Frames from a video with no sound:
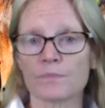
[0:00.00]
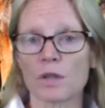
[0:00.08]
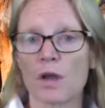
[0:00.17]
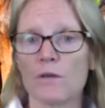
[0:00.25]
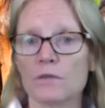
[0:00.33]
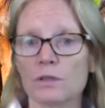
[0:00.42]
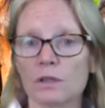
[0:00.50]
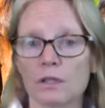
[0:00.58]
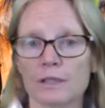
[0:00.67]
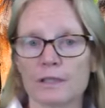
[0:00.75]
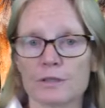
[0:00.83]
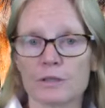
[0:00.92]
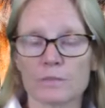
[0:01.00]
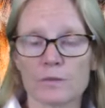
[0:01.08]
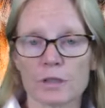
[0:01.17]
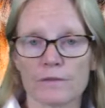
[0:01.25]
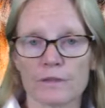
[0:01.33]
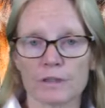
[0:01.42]
of learning to
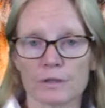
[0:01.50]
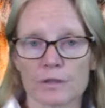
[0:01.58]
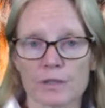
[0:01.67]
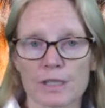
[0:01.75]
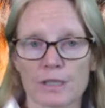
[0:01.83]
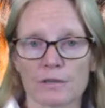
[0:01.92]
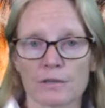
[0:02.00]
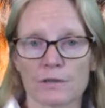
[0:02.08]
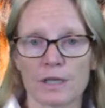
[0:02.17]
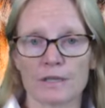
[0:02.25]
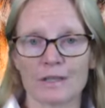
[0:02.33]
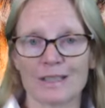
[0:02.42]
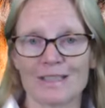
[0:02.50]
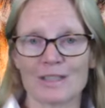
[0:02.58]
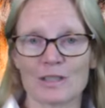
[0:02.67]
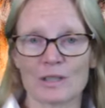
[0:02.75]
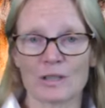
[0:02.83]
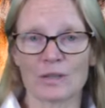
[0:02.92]
observe it yourself
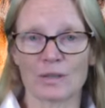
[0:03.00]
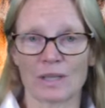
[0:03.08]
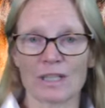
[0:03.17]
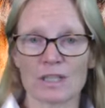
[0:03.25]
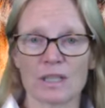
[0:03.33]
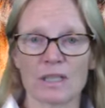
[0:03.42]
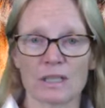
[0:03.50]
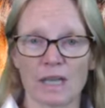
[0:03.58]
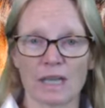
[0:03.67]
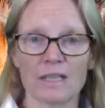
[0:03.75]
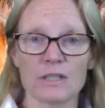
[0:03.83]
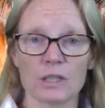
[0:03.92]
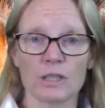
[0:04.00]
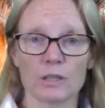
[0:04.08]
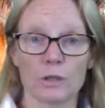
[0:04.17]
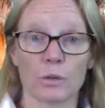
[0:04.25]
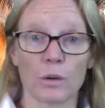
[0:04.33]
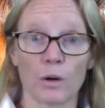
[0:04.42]
is that you're actually engaging
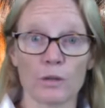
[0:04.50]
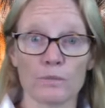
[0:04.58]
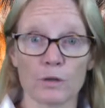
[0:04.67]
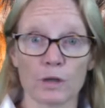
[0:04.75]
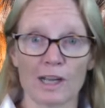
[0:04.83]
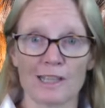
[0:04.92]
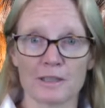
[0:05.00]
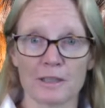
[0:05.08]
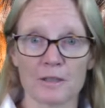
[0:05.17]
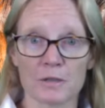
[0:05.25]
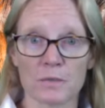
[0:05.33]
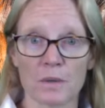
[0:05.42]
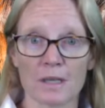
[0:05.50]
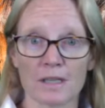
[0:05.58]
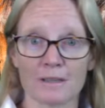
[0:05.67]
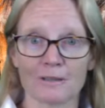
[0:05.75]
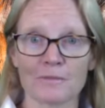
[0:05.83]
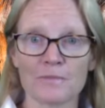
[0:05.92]
your own brain as
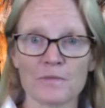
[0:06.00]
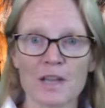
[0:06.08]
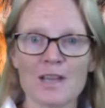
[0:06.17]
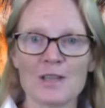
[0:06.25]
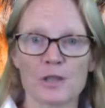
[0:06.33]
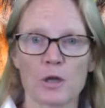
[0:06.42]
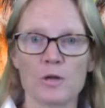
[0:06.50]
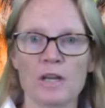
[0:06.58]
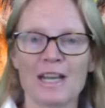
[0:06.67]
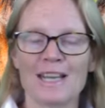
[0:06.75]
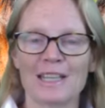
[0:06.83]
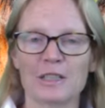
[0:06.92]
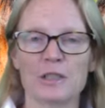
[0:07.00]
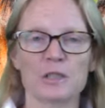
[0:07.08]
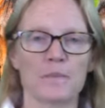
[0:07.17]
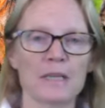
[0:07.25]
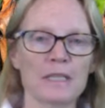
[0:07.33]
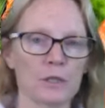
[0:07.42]
well. So there's a
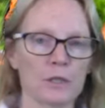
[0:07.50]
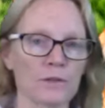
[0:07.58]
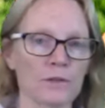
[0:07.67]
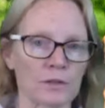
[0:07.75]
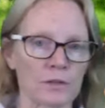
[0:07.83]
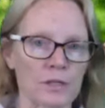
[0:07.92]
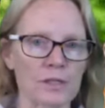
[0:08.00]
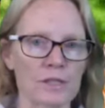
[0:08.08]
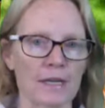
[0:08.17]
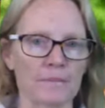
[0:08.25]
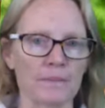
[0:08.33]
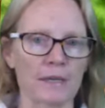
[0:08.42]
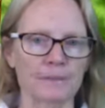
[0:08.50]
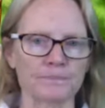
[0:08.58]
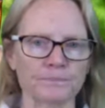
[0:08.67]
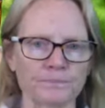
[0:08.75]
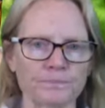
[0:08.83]
big difference, isn't there, being